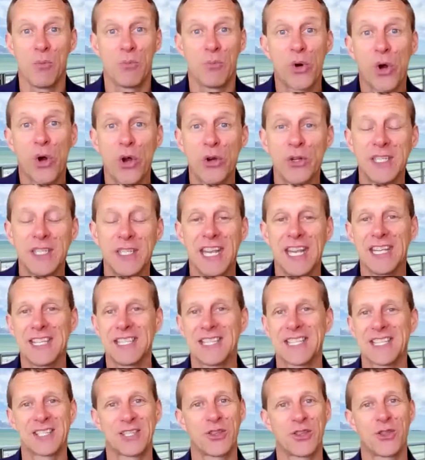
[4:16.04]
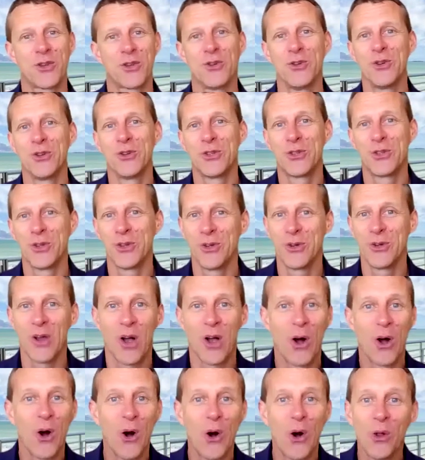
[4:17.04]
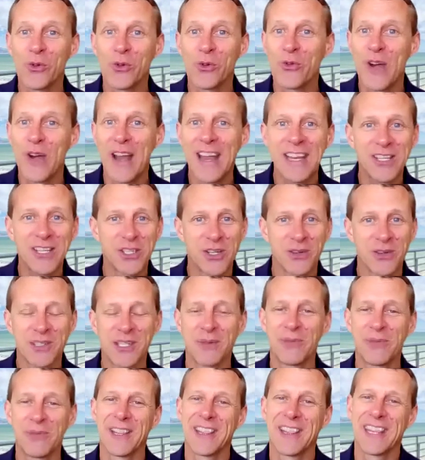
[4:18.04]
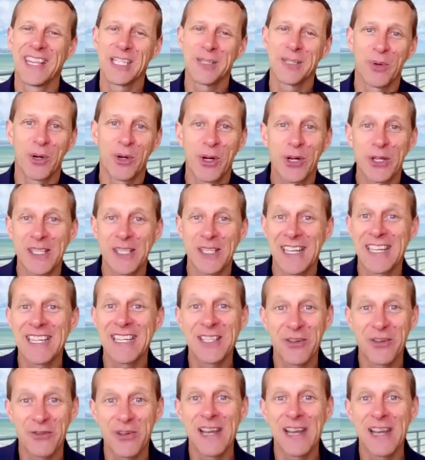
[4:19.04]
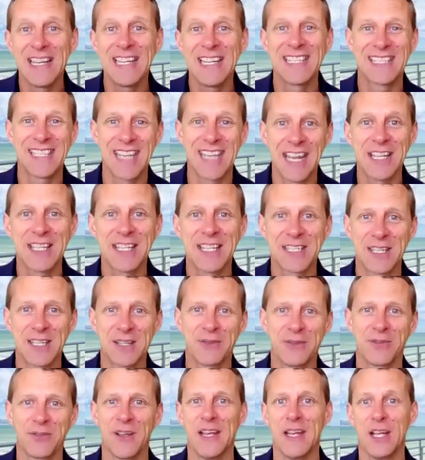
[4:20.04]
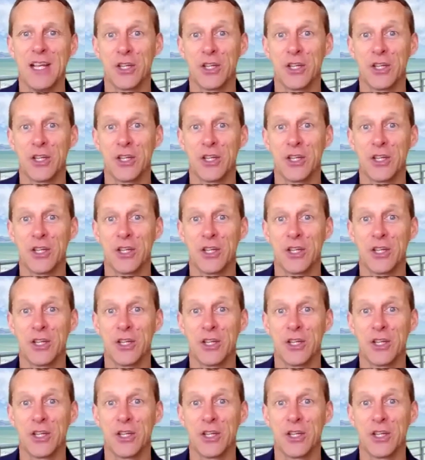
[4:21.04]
protests through to a whole range of different things because it is a really sensitive